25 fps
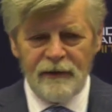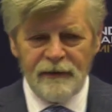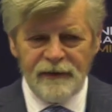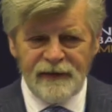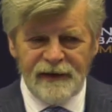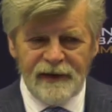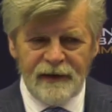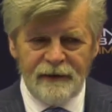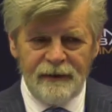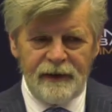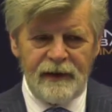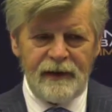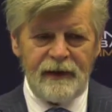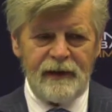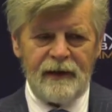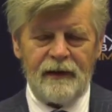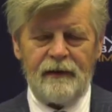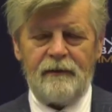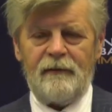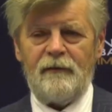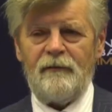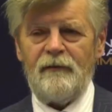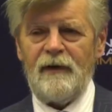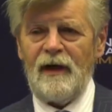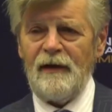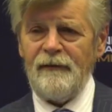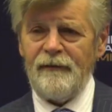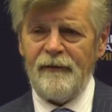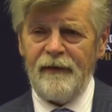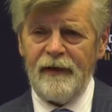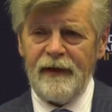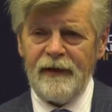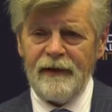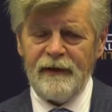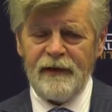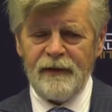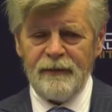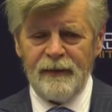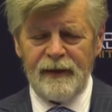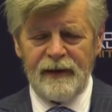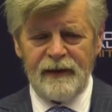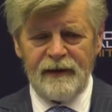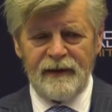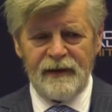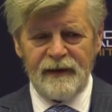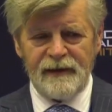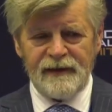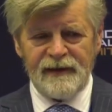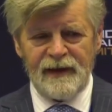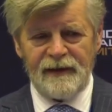are screening roughly
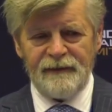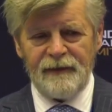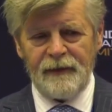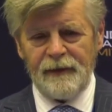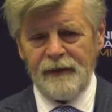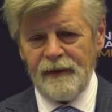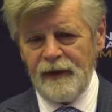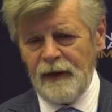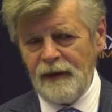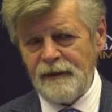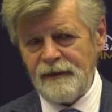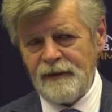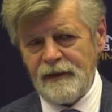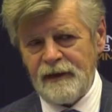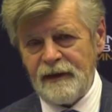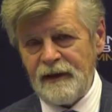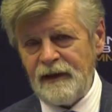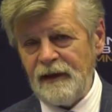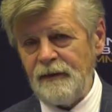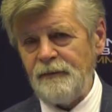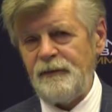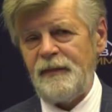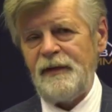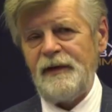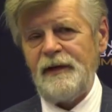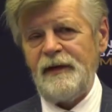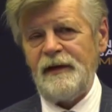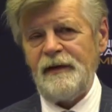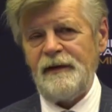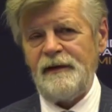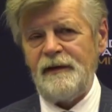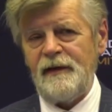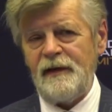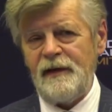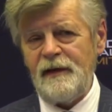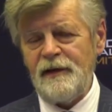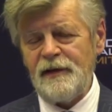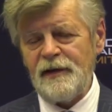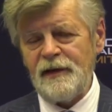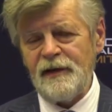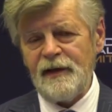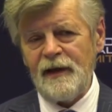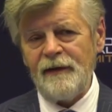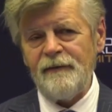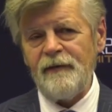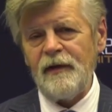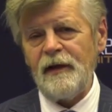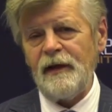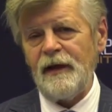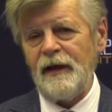27,000 companies each and
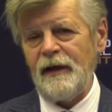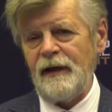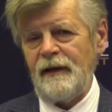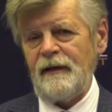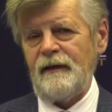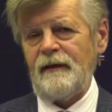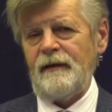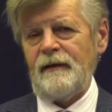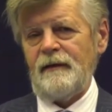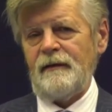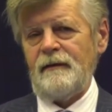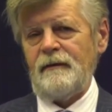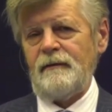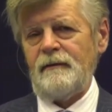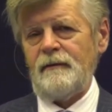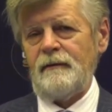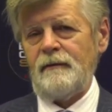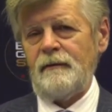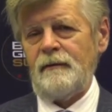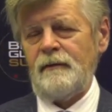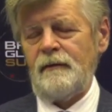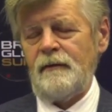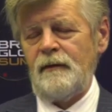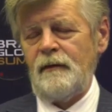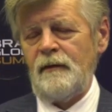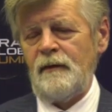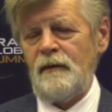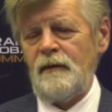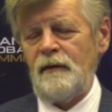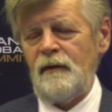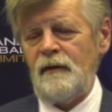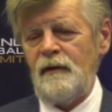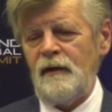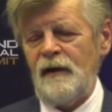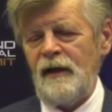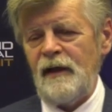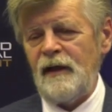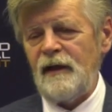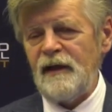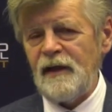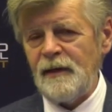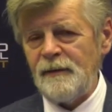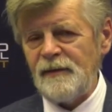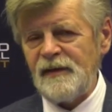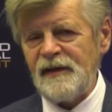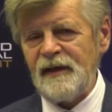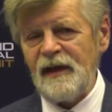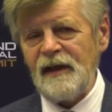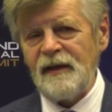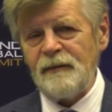every night,
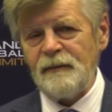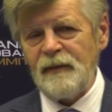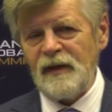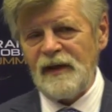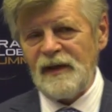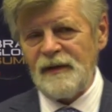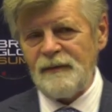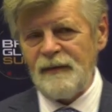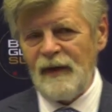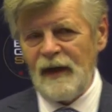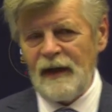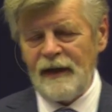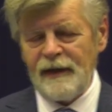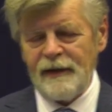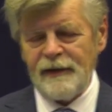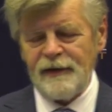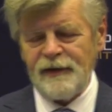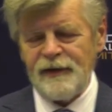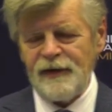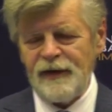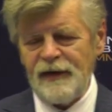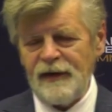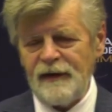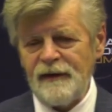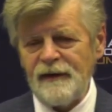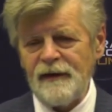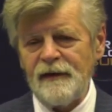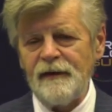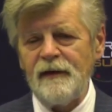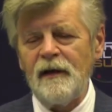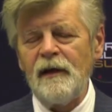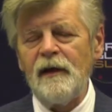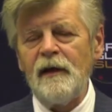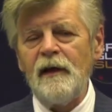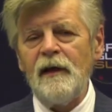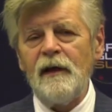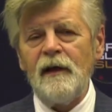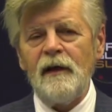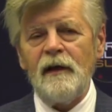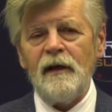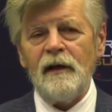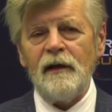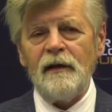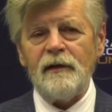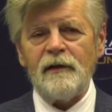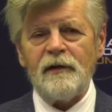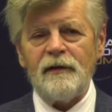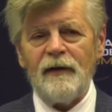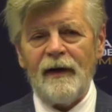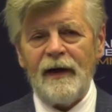income statements, balance sheets,
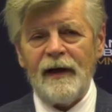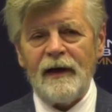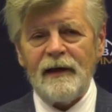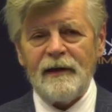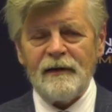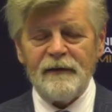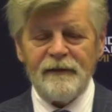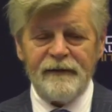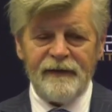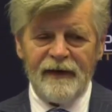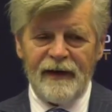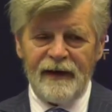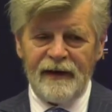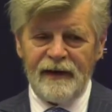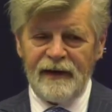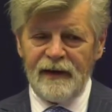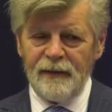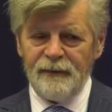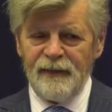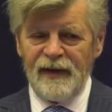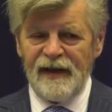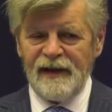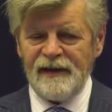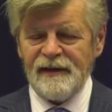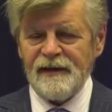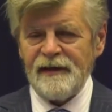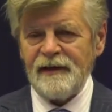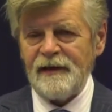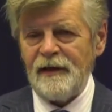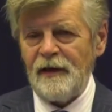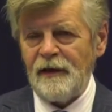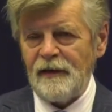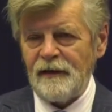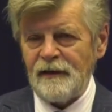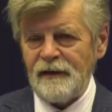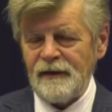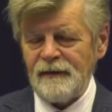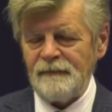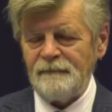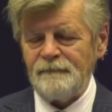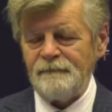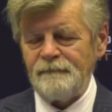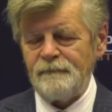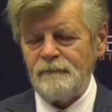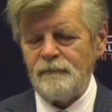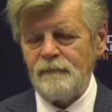trying to find the best stocks.